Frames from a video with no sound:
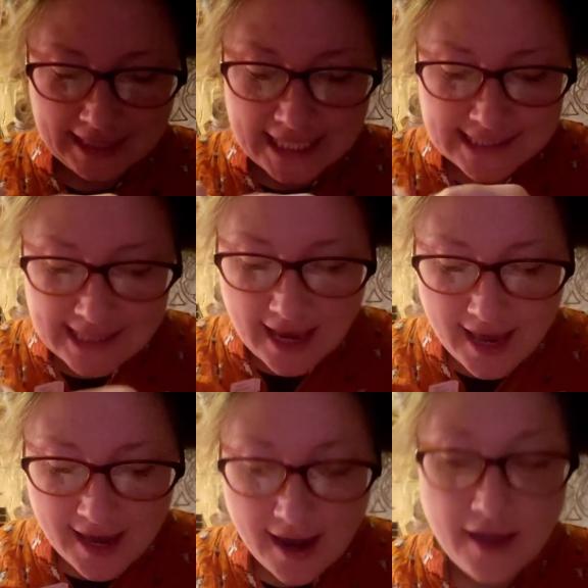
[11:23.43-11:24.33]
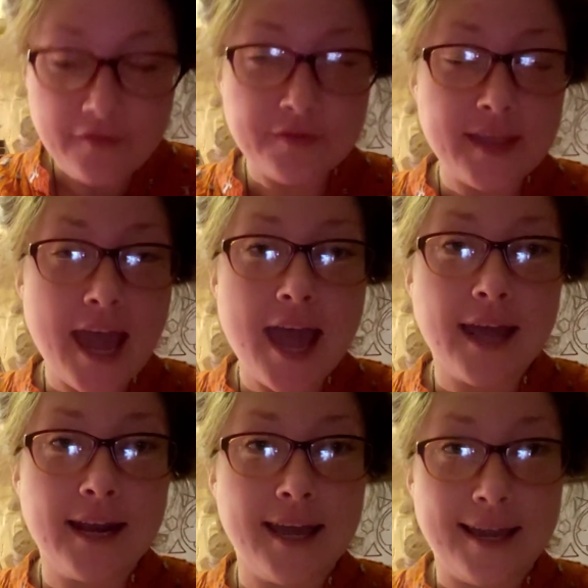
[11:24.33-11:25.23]
Let's say
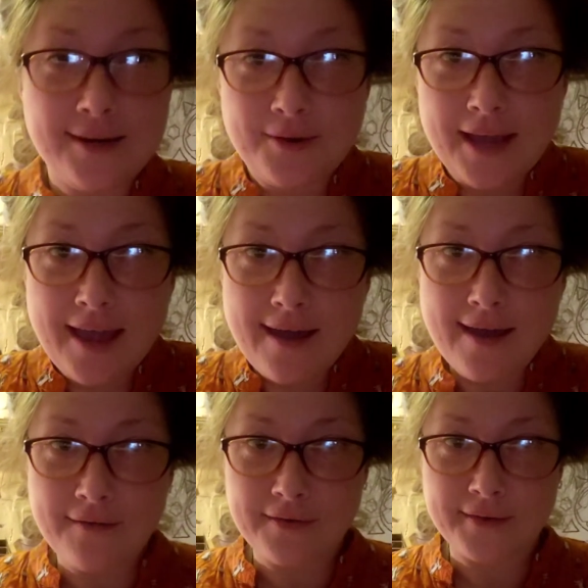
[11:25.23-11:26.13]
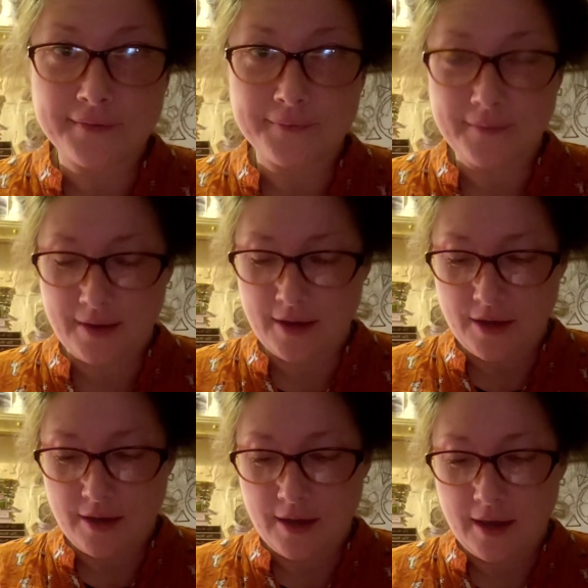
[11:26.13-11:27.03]
that I don't have
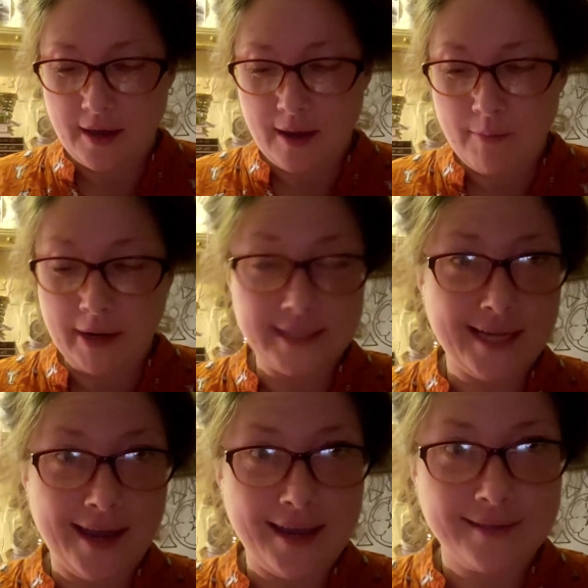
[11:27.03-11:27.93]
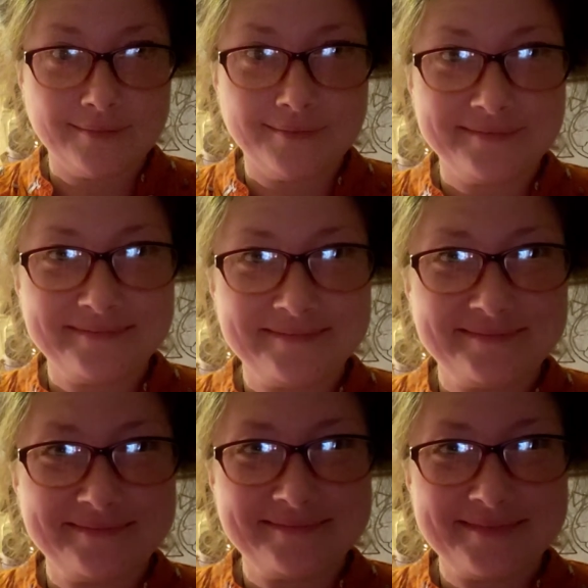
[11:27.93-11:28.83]
a bread tie.
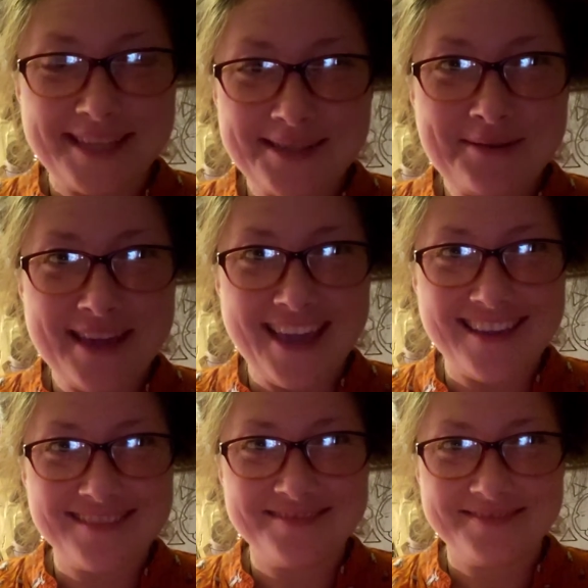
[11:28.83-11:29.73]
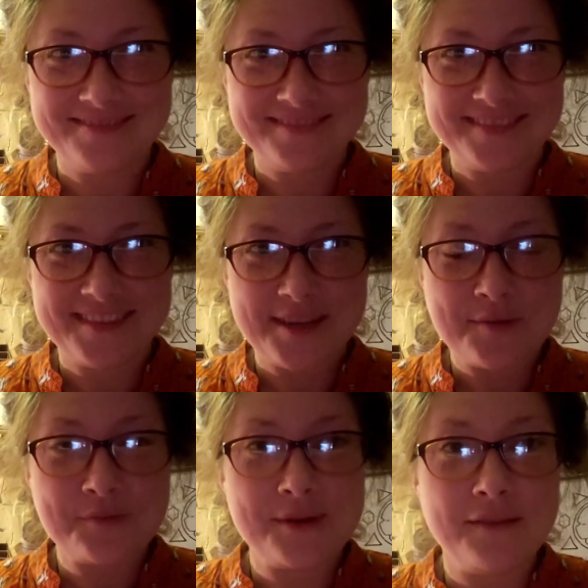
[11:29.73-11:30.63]
That's okay.
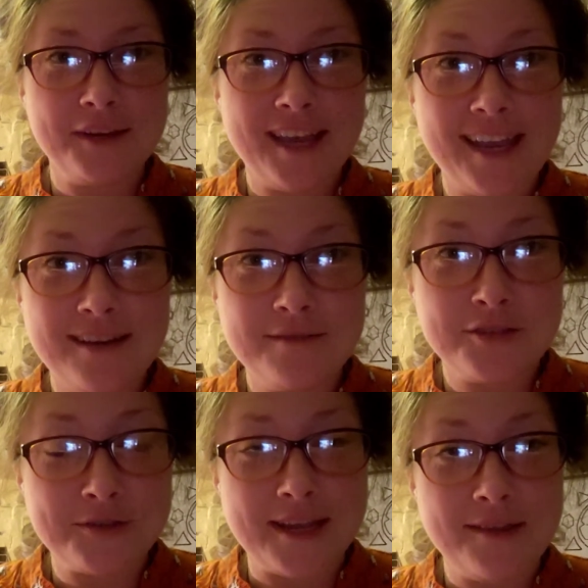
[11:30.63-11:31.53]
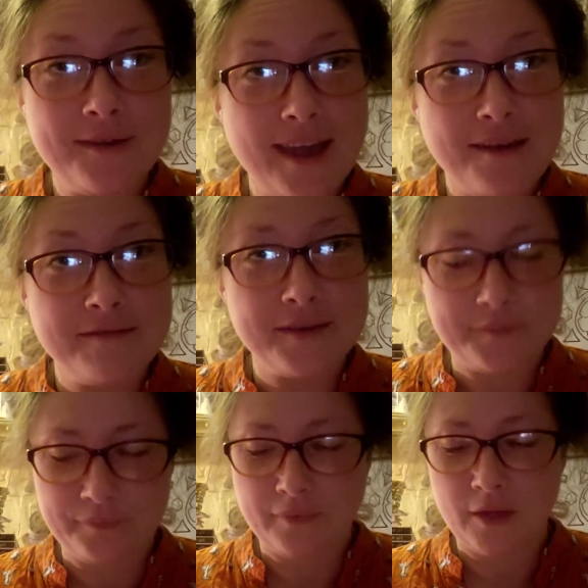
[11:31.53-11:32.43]
Whatever kind of string you have,
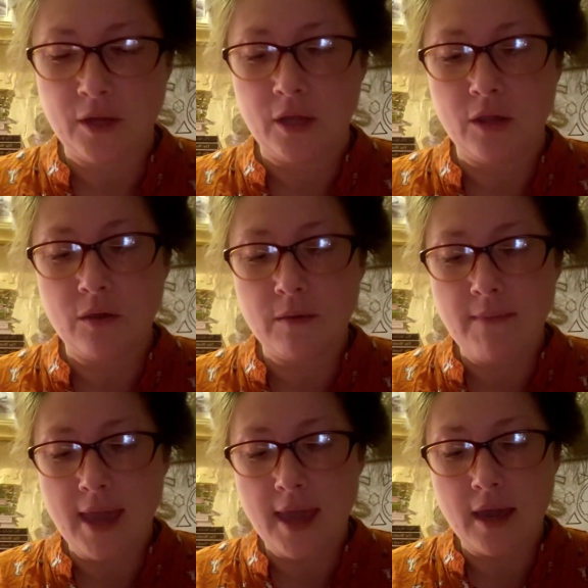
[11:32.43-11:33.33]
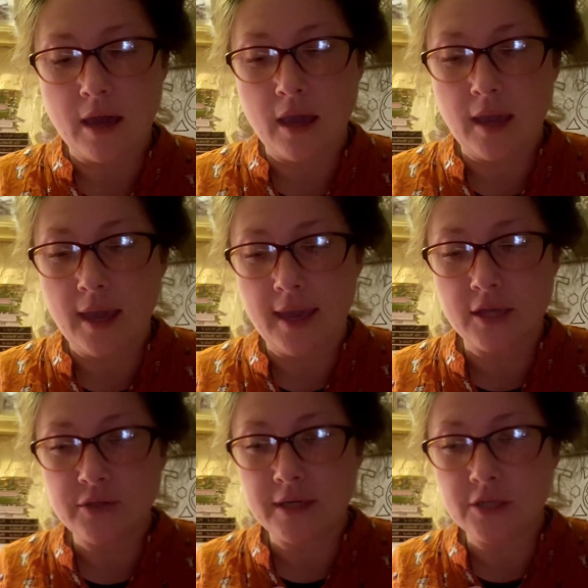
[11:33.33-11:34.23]
you can make
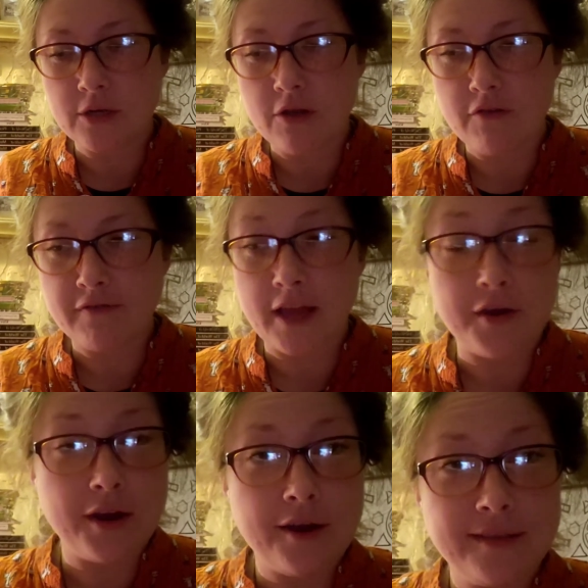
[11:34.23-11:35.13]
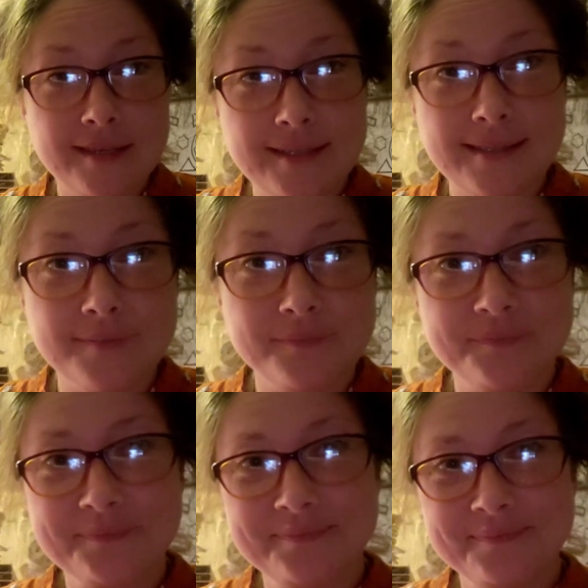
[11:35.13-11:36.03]
a traditional flower garland,
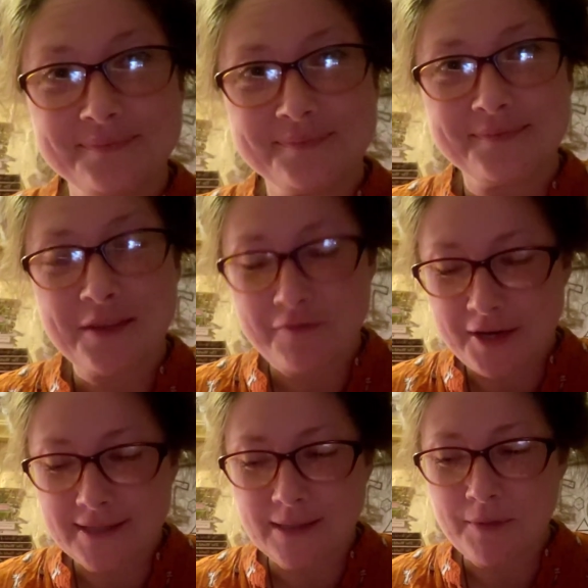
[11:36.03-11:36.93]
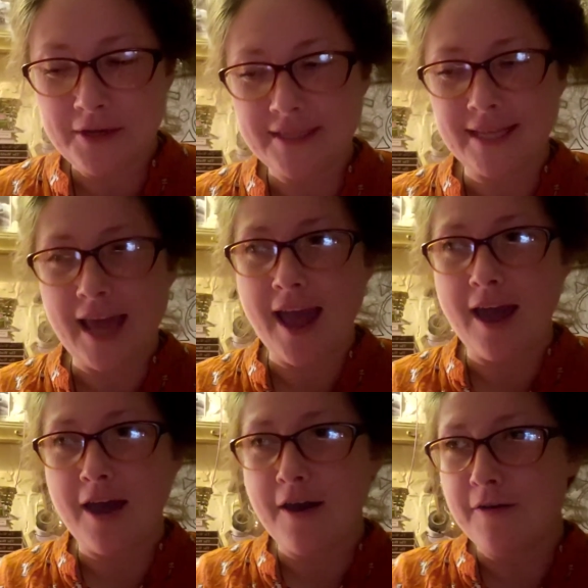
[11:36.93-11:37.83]
very similar to that
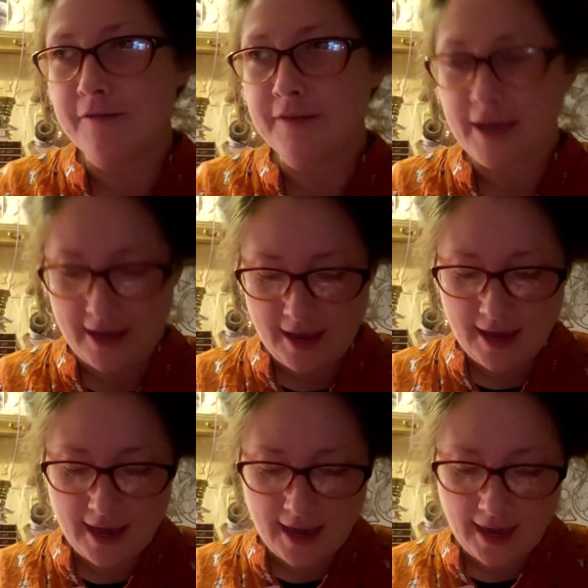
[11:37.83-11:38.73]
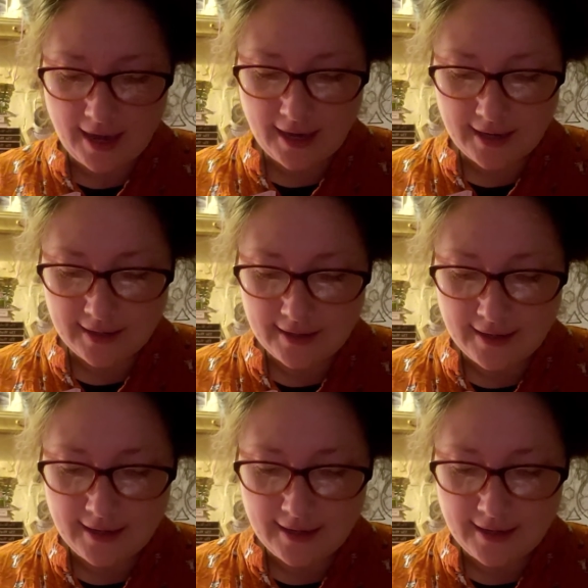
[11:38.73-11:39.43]
of a